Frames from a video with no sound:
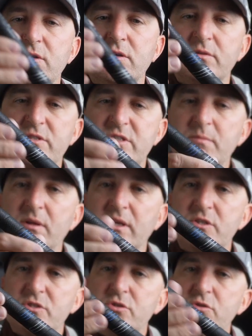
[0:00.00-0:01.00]

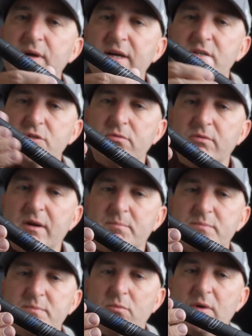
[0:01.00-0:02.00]
simulates 2 extra
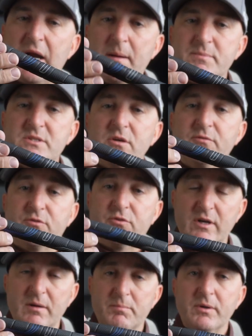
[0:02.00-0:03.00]
wraps of
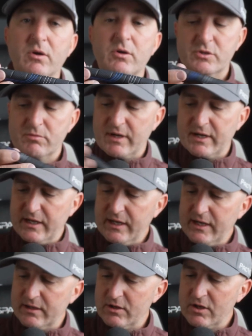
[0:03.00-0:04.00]
grip on your right
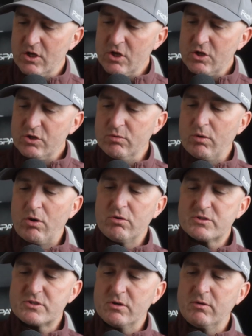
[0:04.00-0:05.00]
hand. You
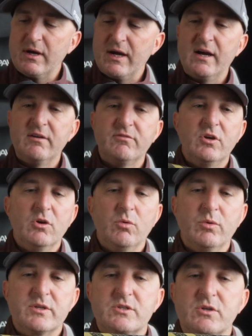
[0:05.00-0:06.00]
also have
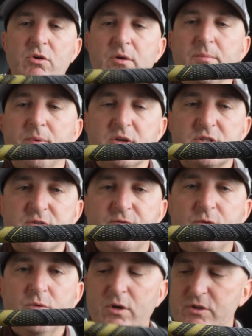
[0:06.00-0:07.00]
what is called a
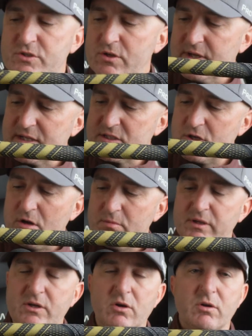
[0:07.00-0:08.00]
+4. So that's
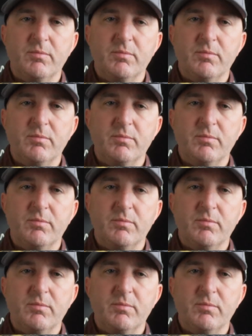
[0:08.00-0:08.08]
commonly called a